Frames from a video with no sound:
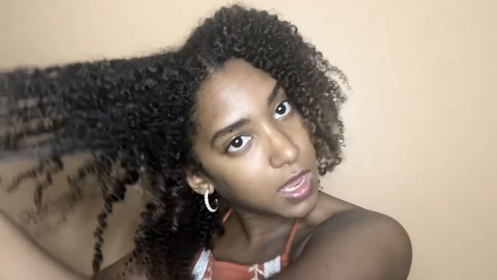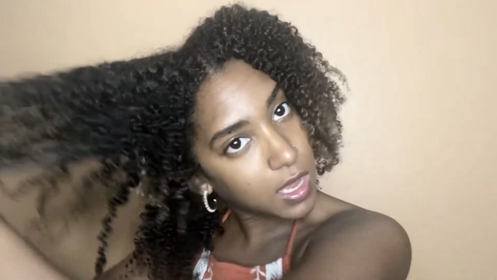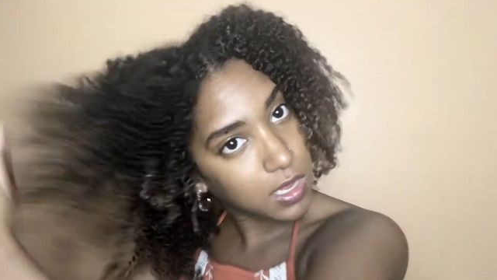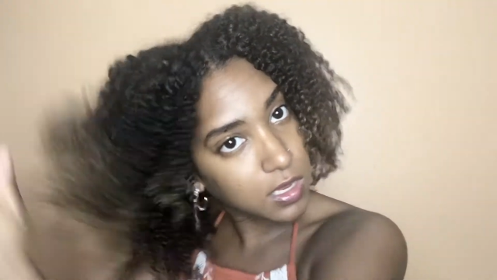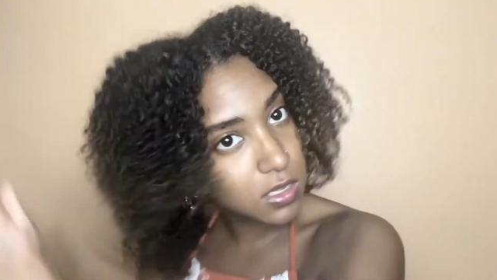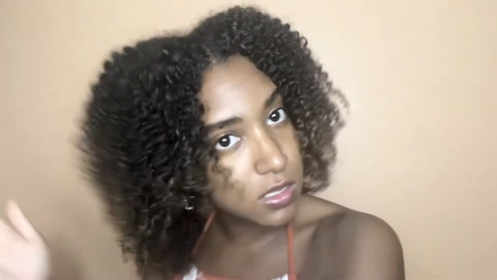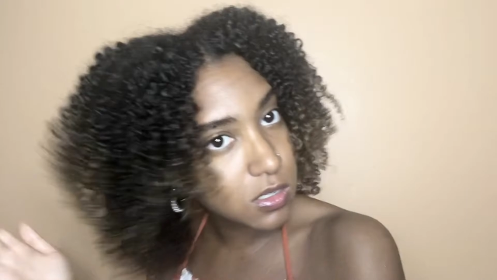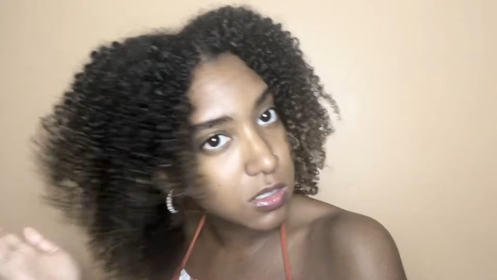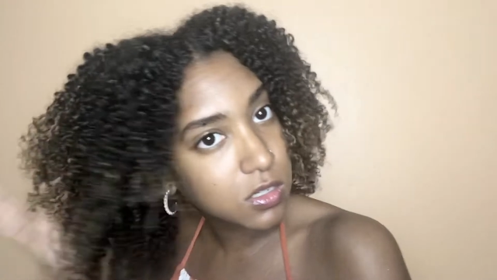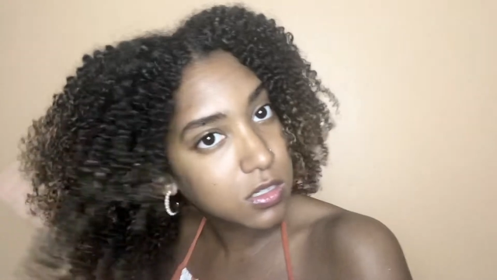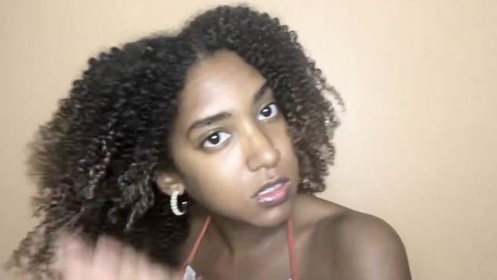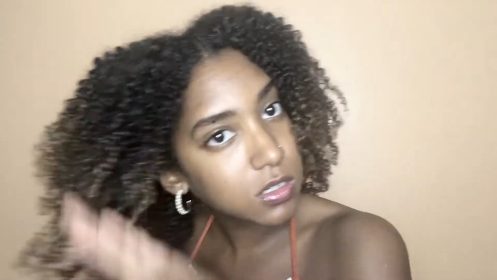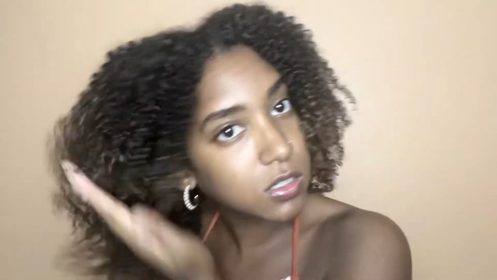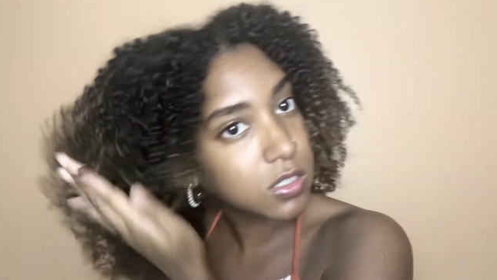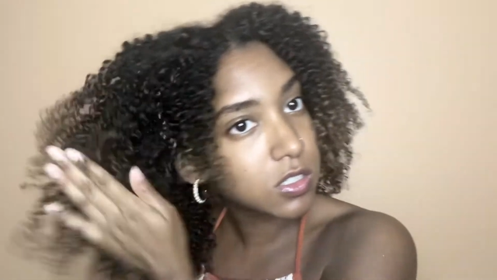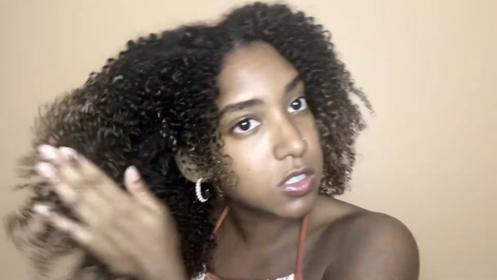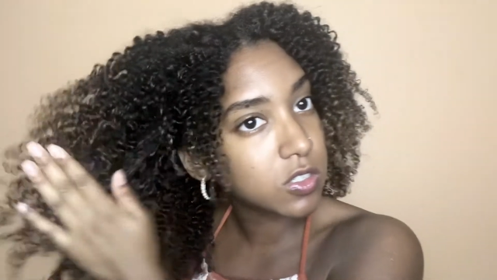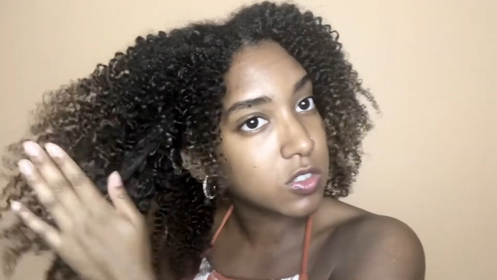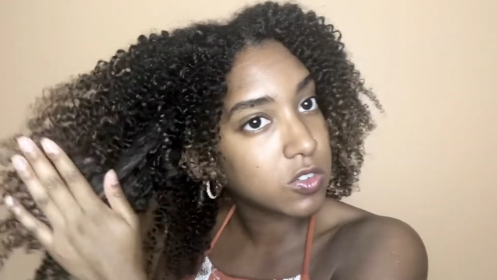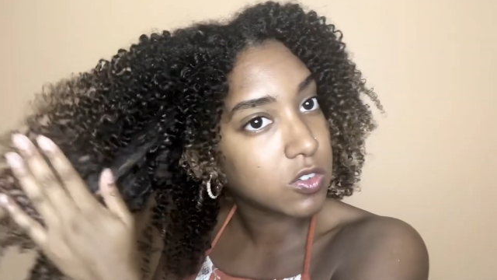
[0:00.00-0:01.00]

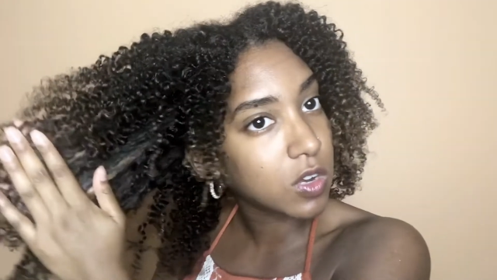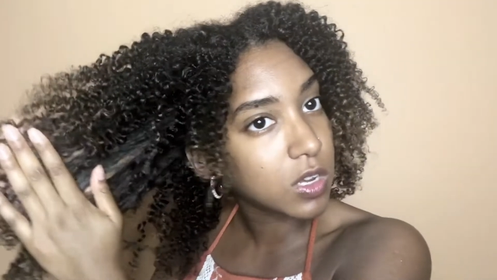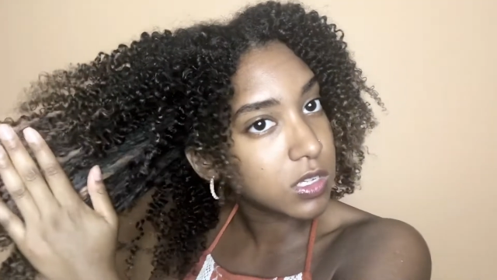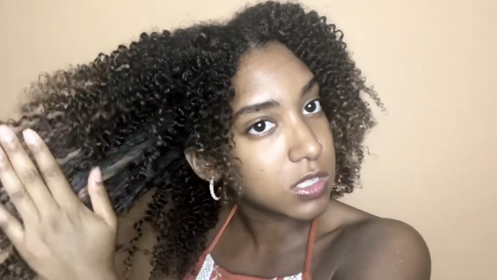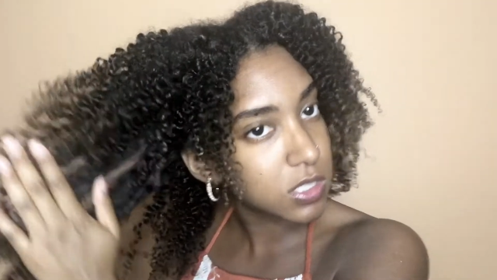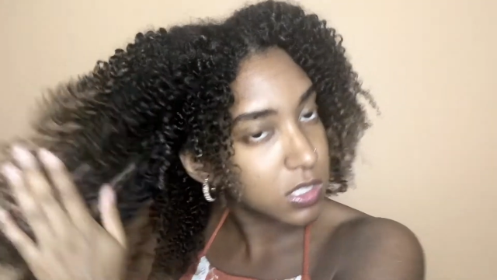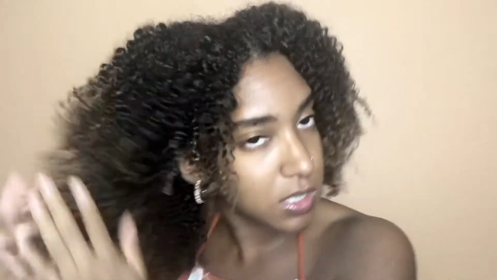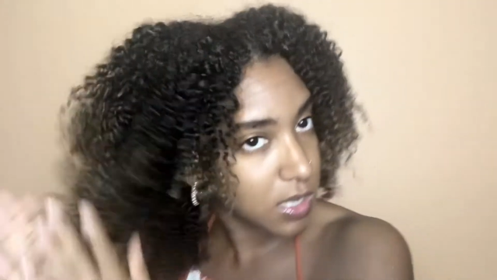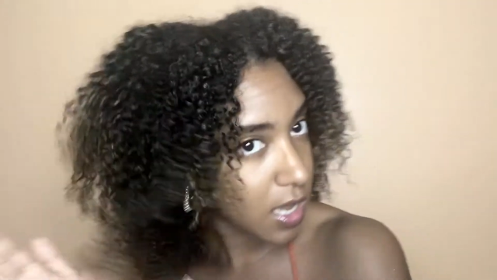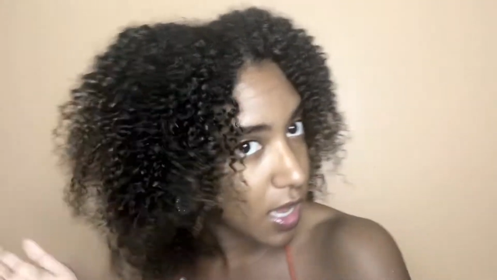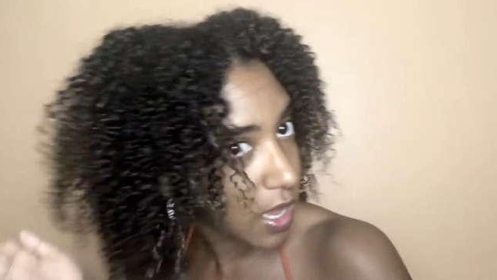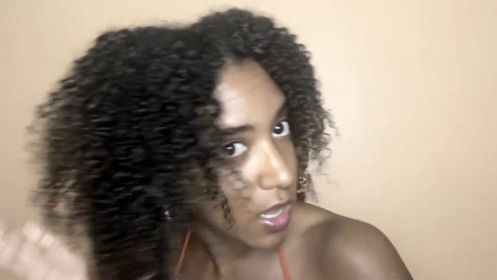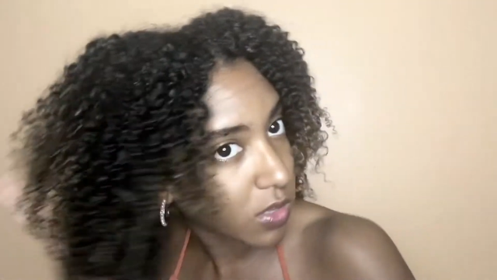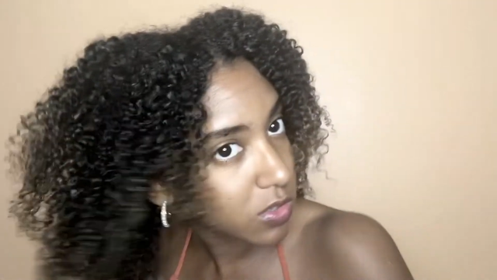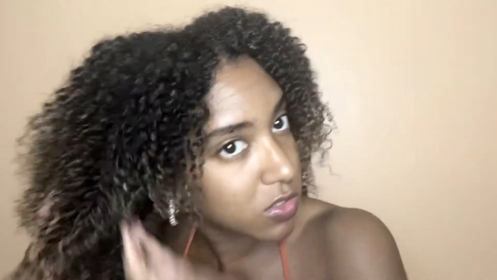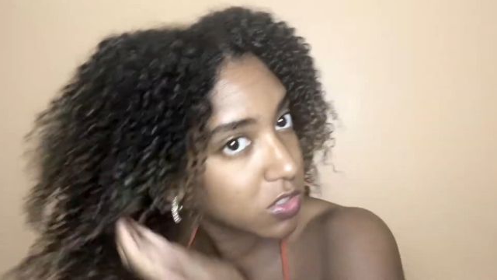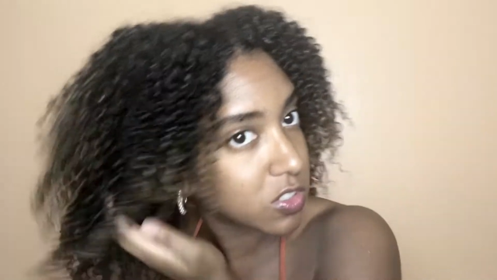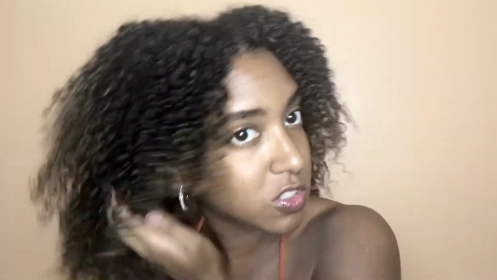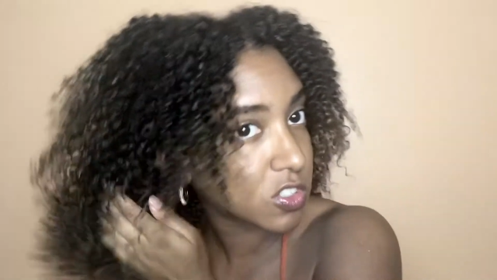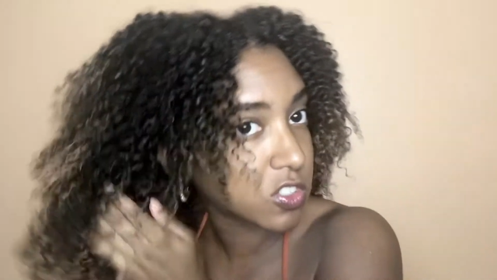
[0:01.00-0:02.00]
stretch it out,
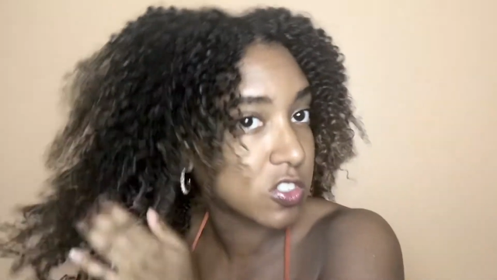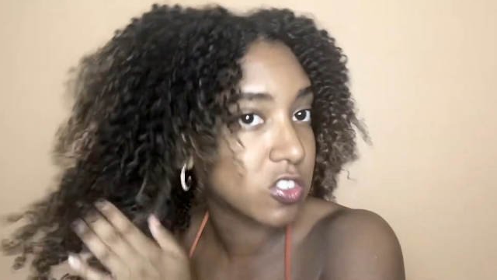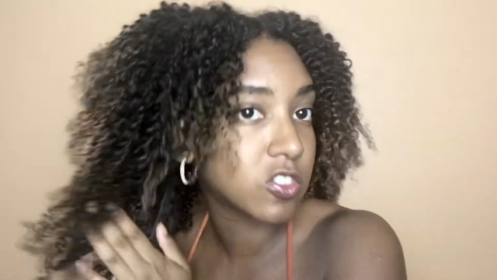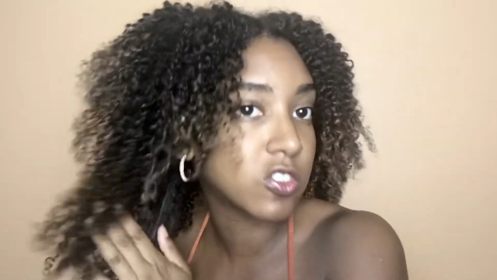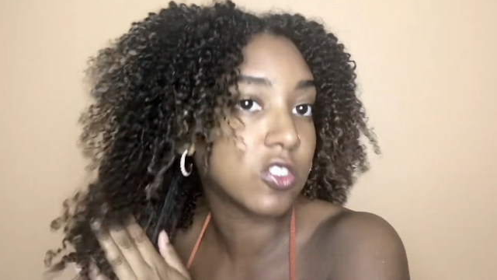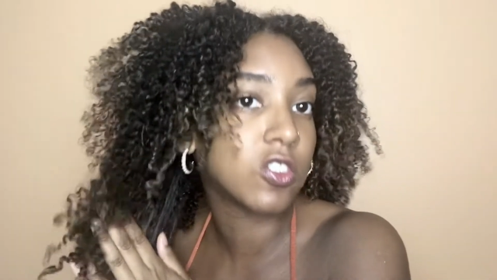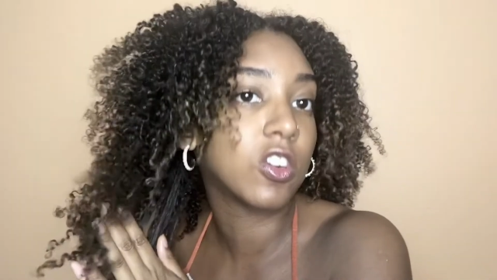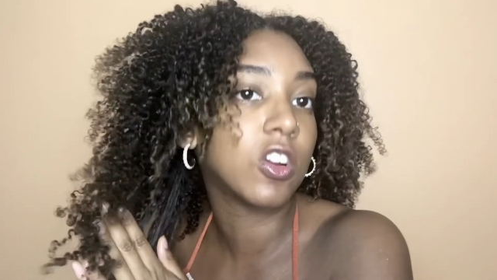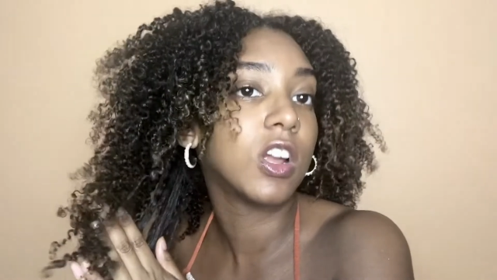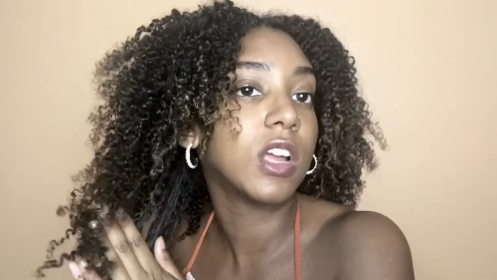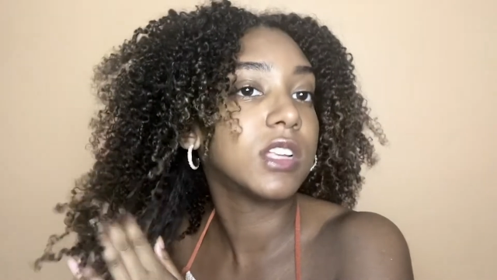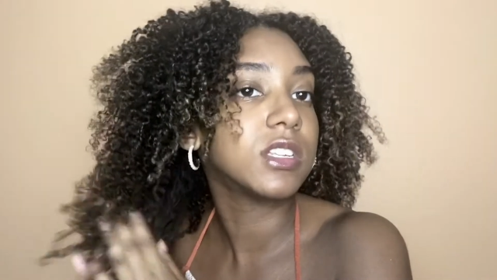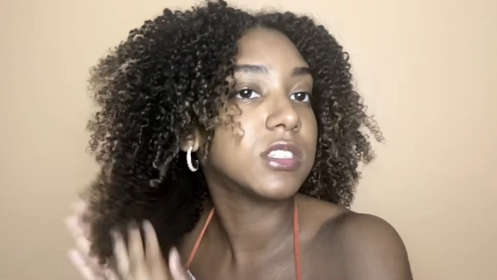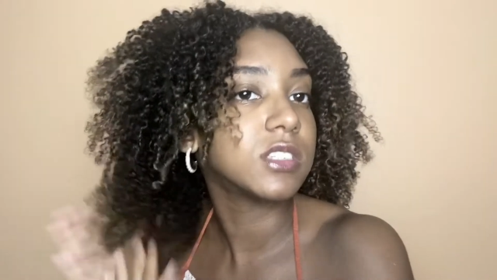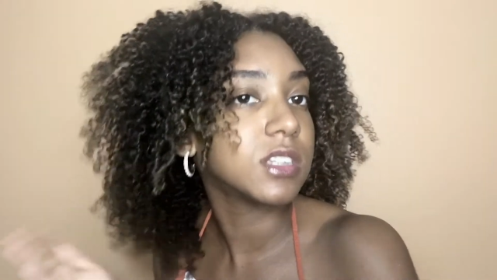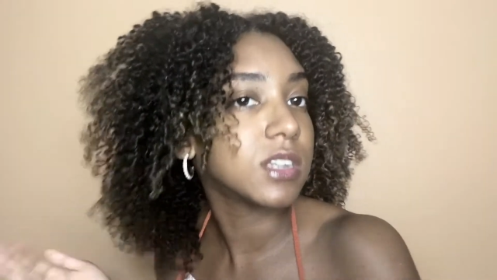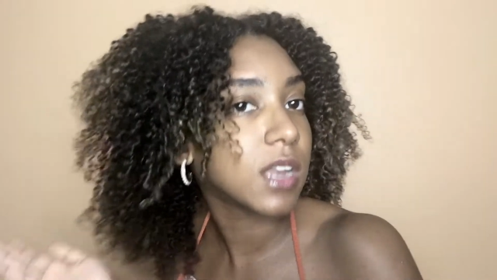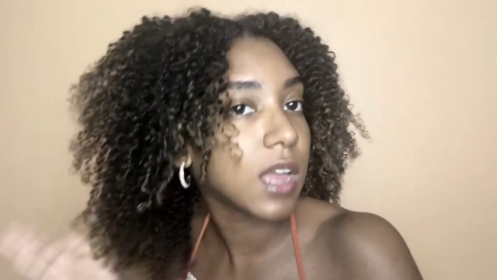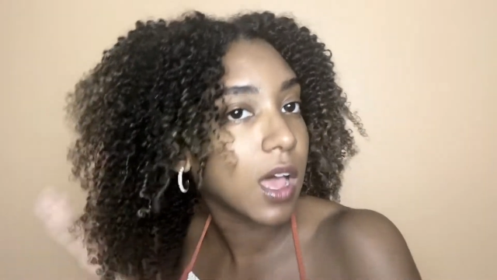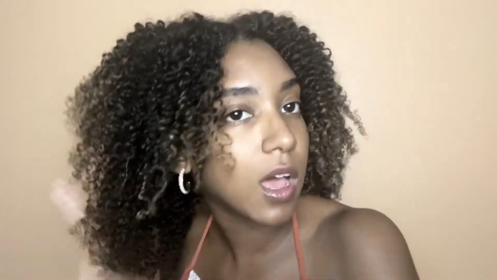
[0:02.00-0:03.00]
stretch
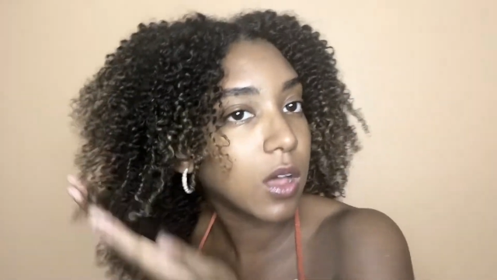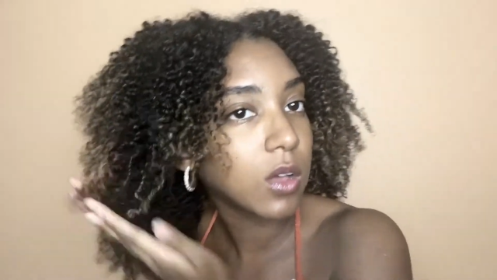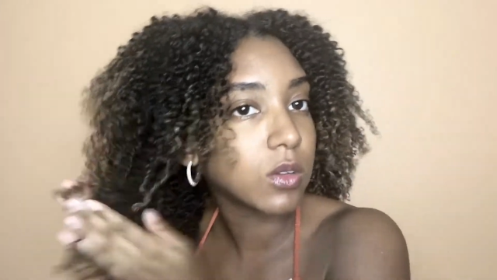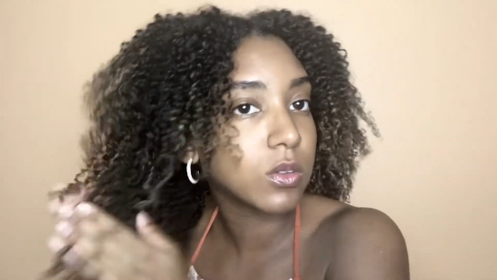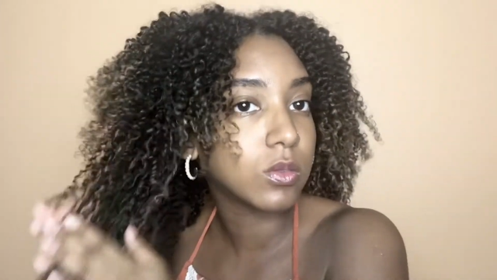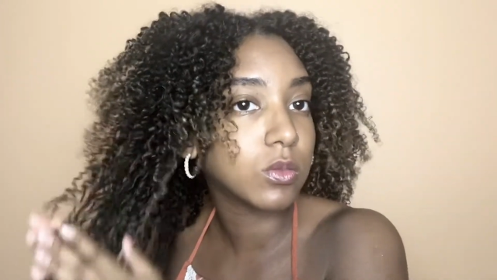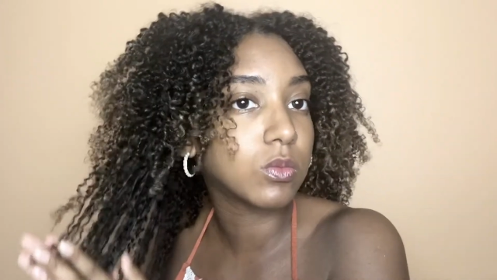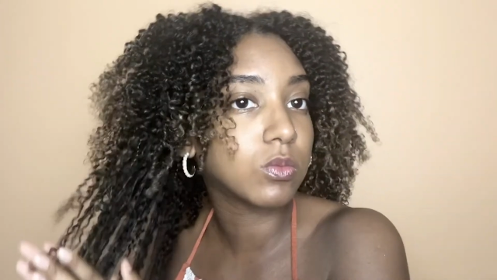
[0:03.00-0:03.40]
it out.